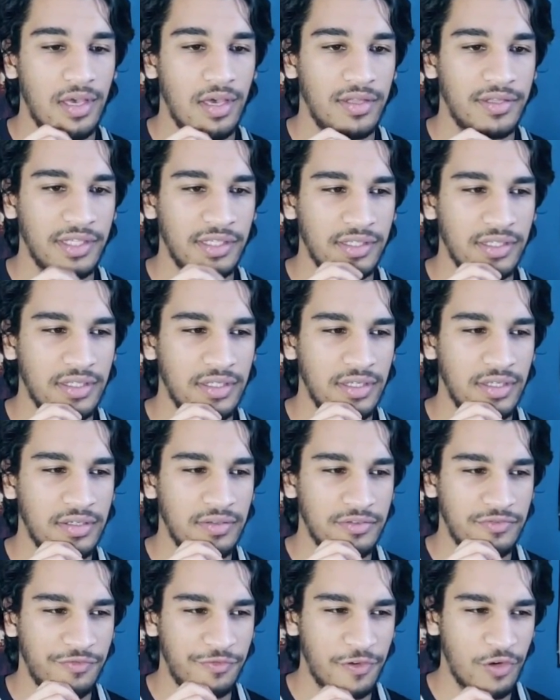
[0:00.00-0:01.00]
I think
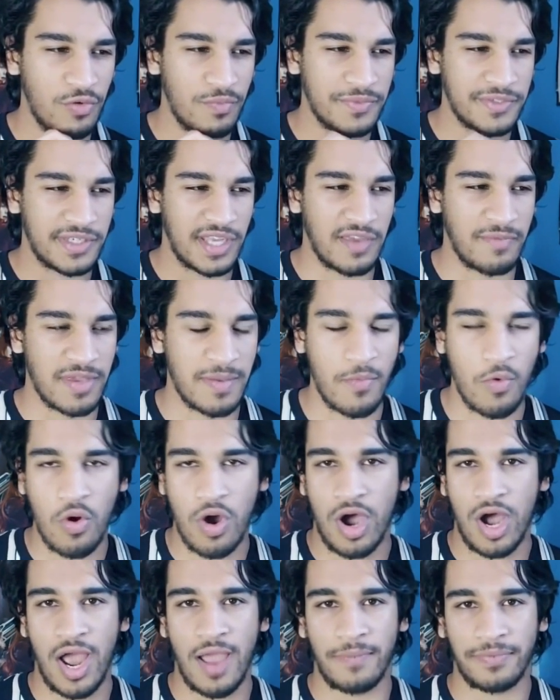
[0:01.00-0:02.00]
the films give me
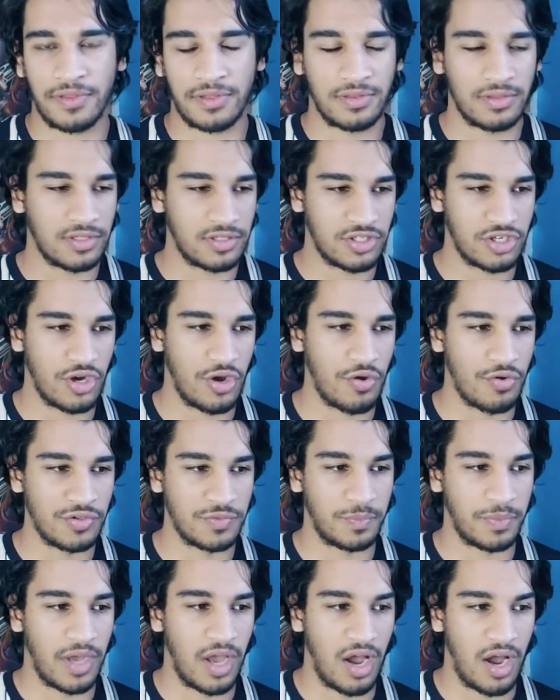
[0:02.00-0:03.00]
more hype than the
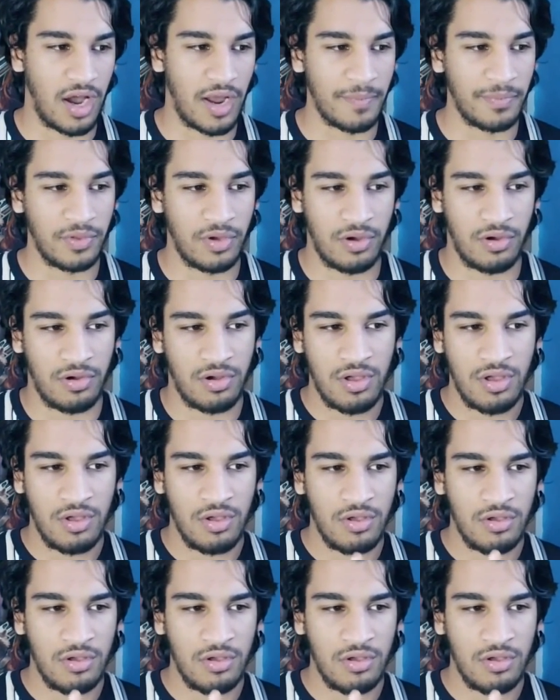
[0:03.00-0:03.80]
shows, but I'm not